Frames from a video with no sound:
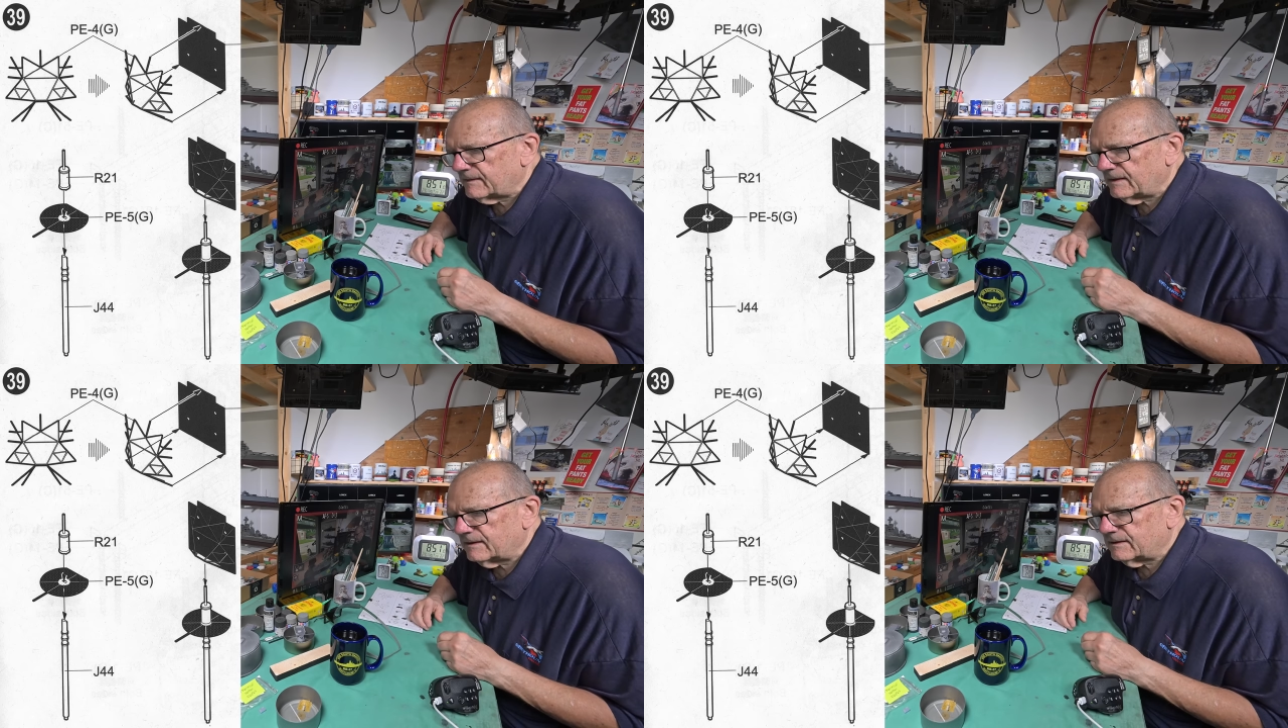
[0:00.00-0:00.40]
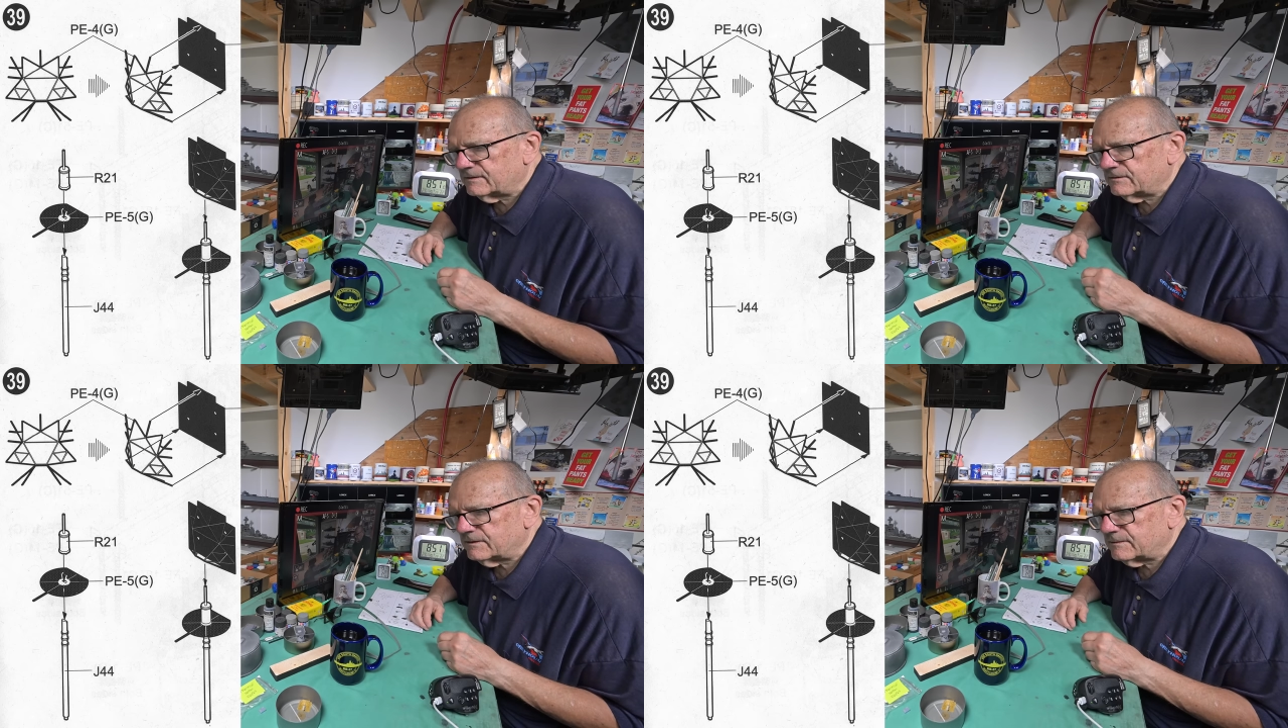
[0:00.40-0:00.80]

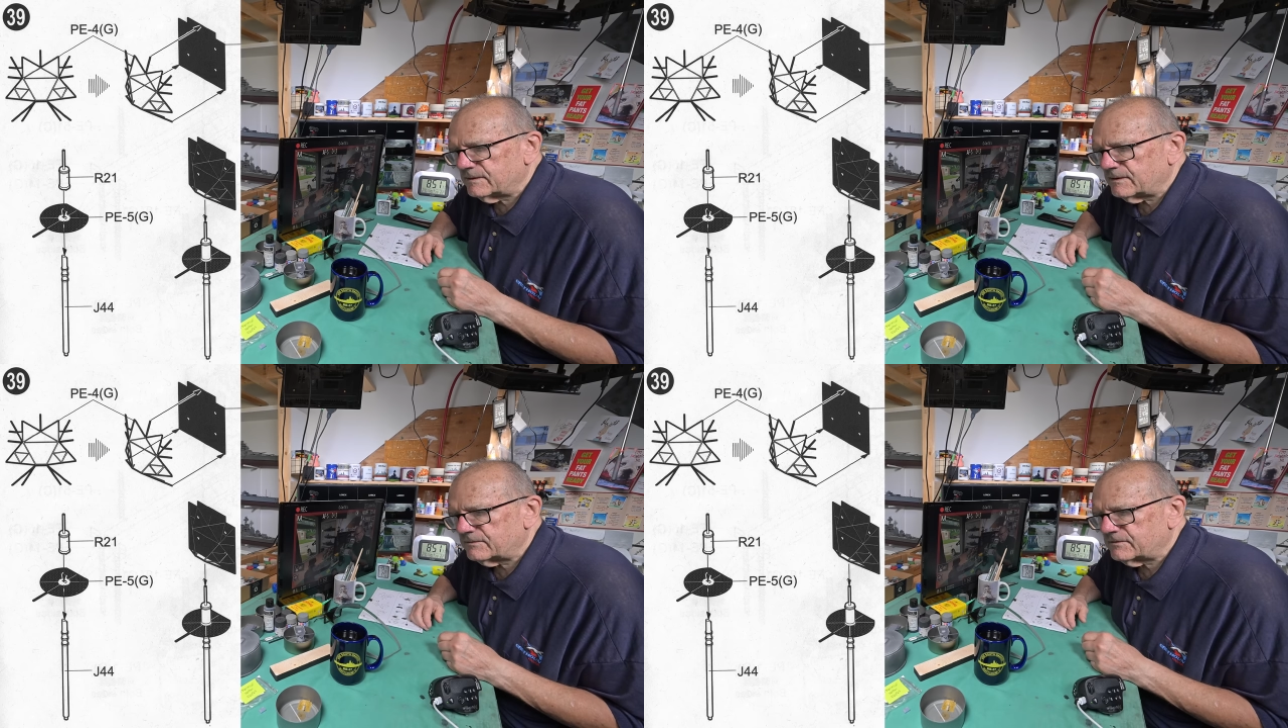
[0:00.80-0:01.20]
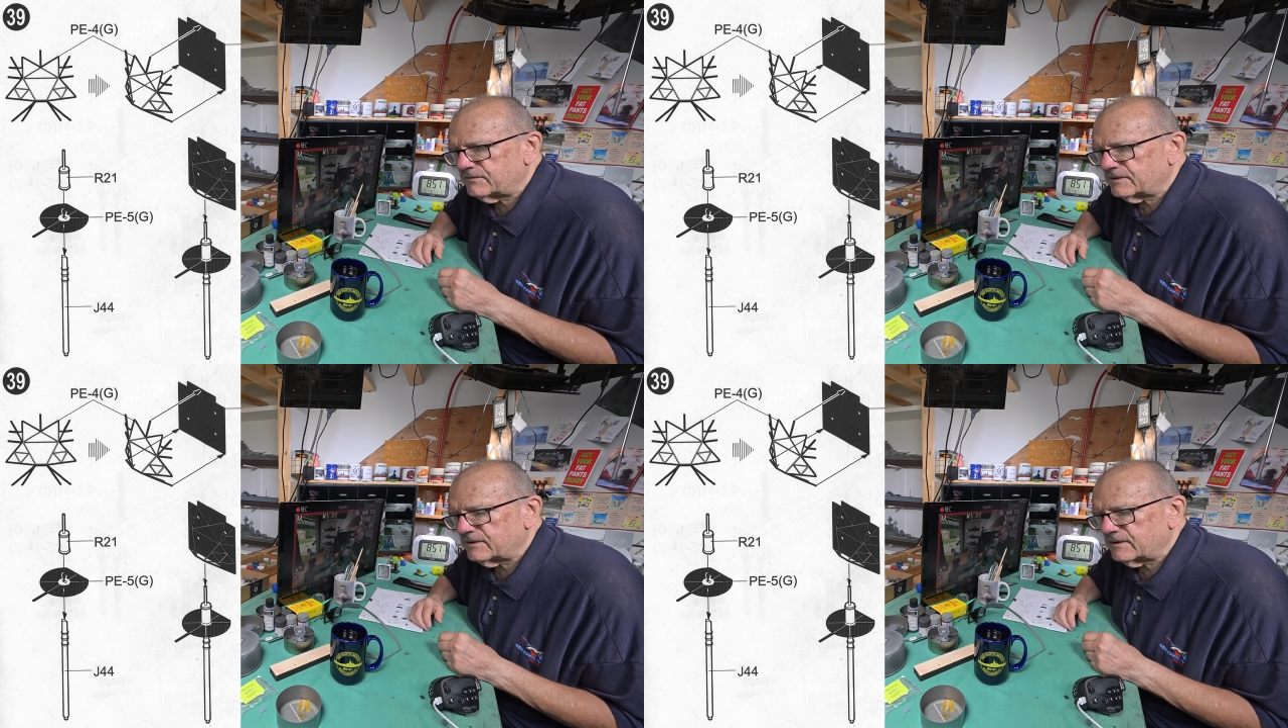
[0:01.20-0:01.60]
I have to
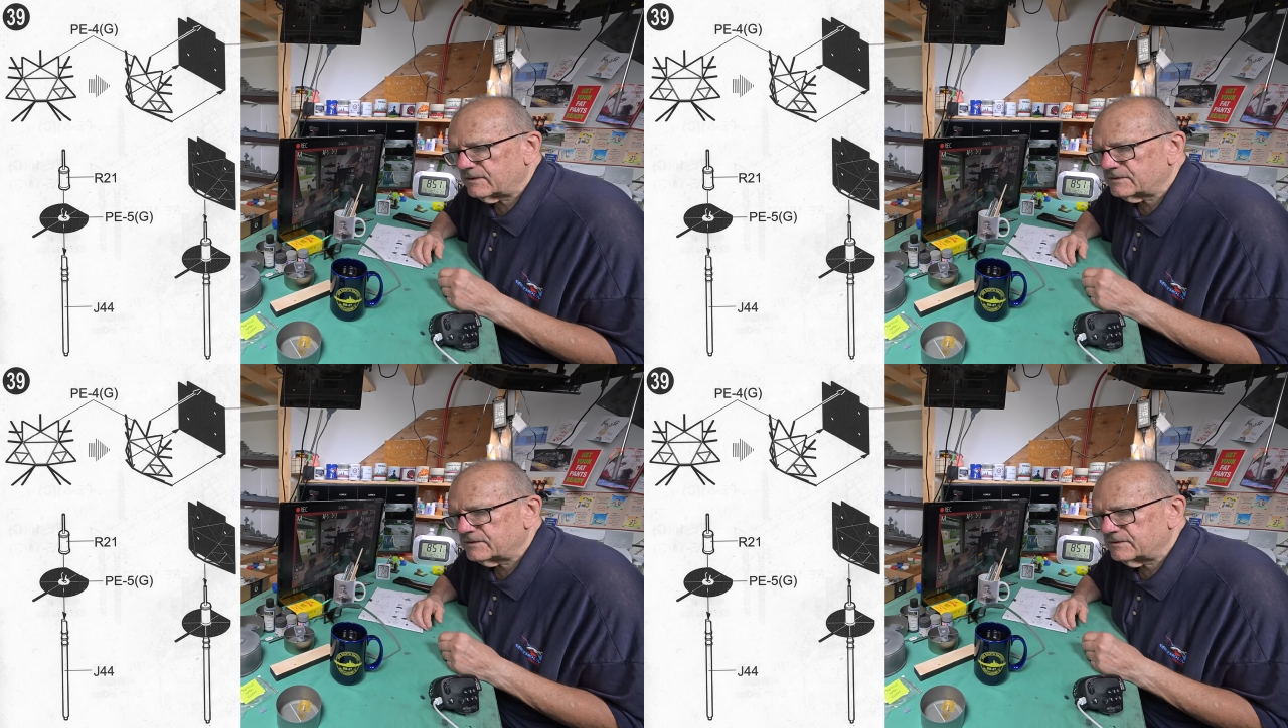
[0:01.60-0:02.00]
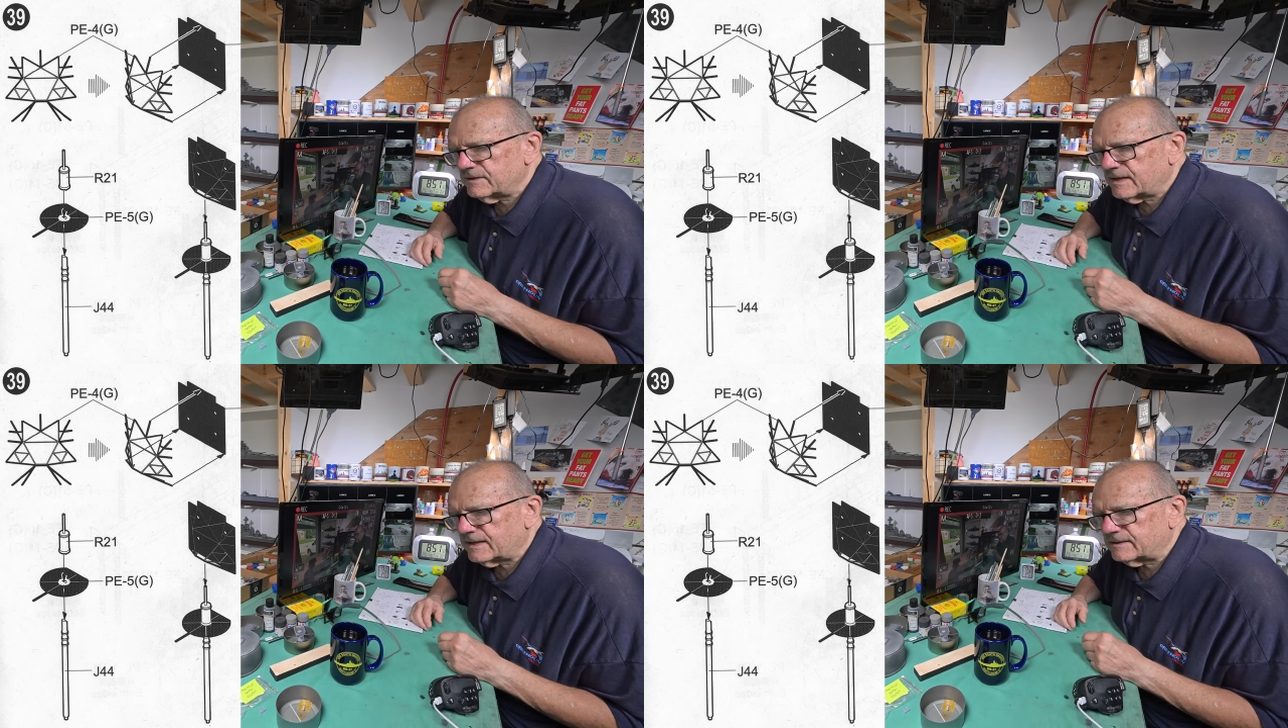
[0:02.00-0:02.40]
figure out how to do
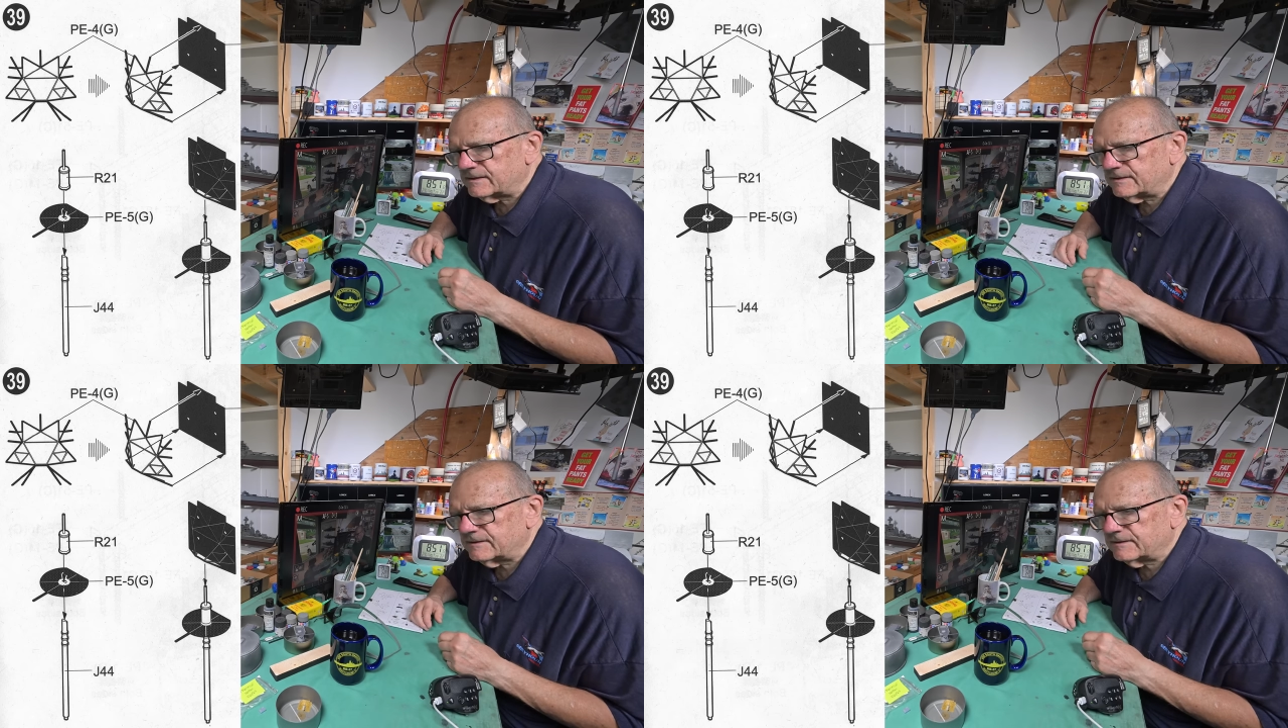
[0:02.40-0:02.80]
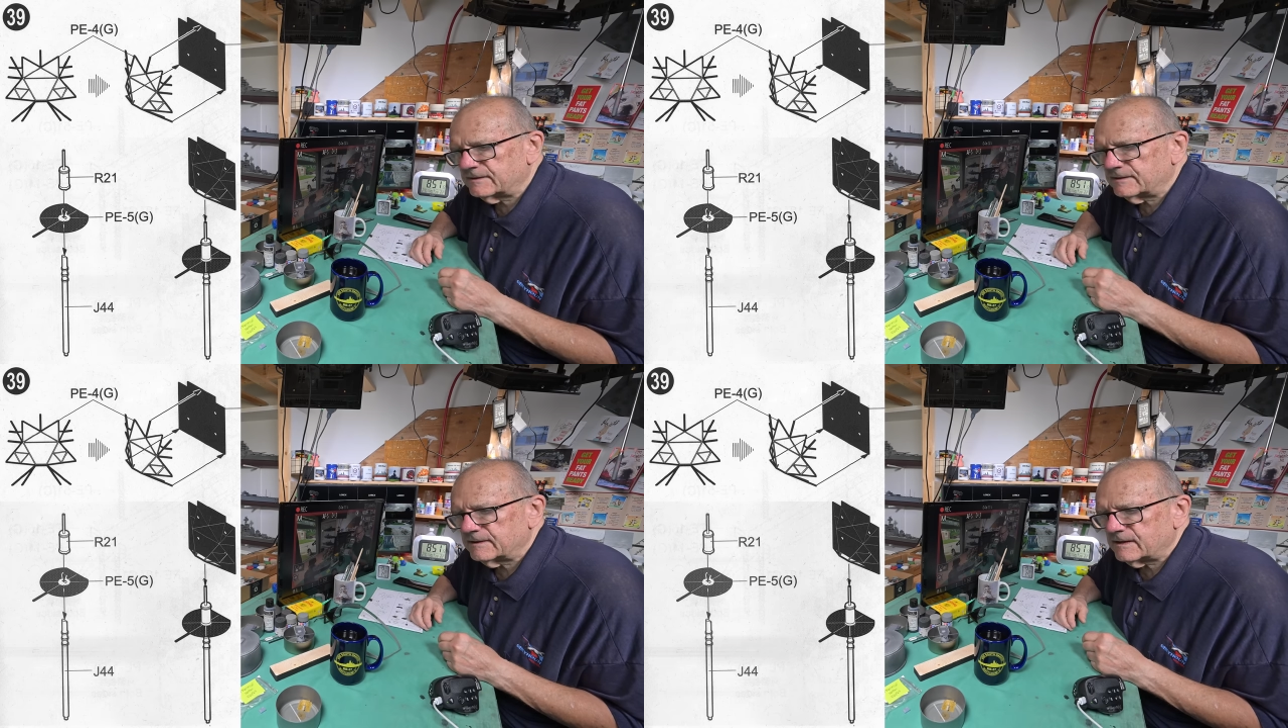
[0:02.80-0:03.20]
that.
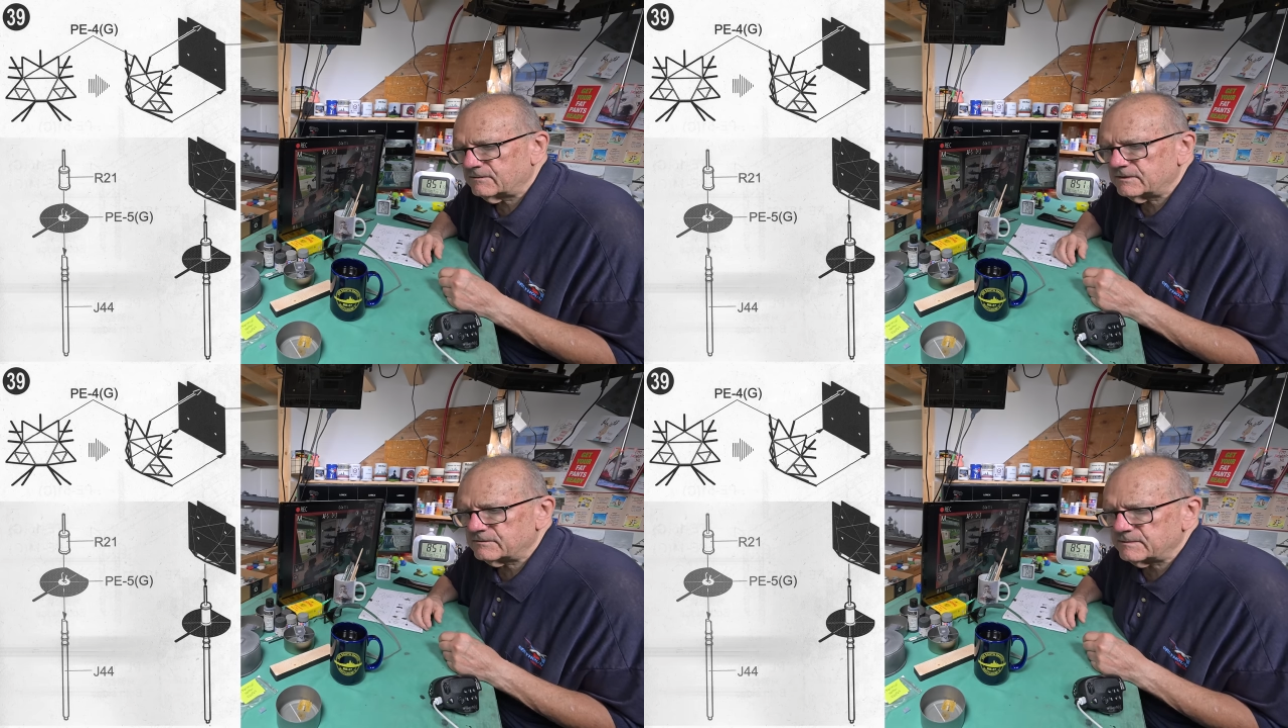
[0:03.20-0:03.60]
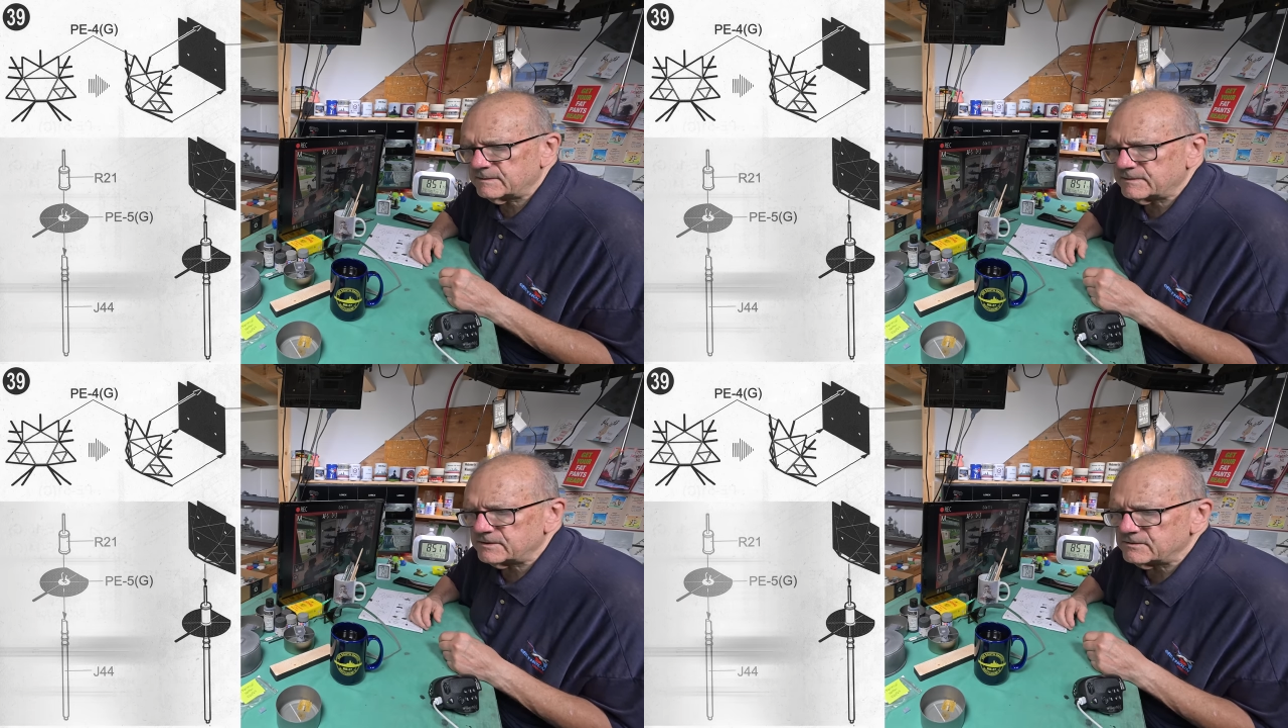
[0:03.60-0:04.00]
I wonder if
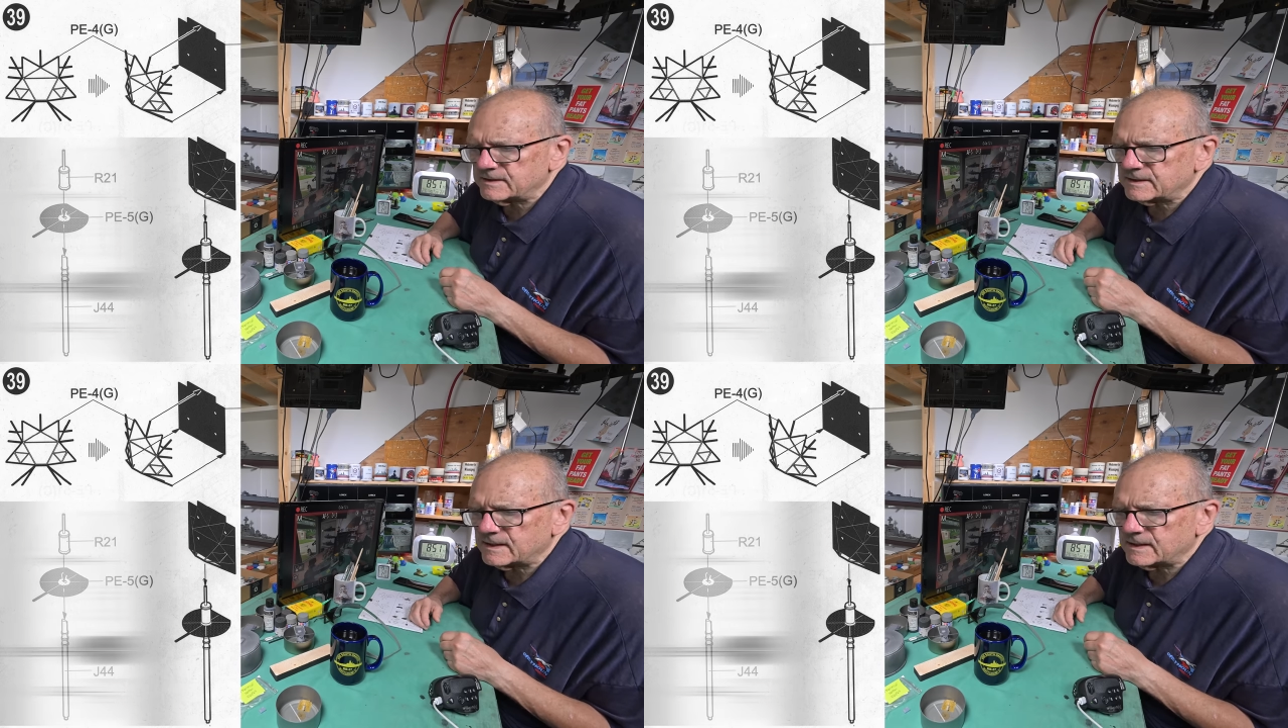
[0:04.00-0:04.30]
maybe doing it